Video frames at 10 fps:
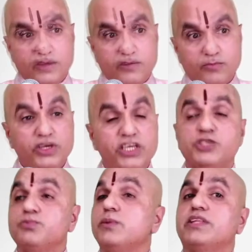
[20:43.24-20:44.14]

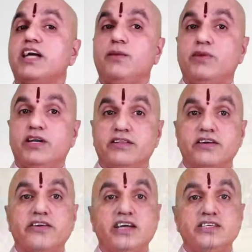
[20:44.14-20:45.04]
Bhishma Pitamaha, the
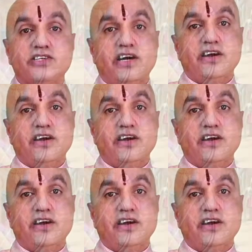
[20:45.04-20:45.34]
grandchild,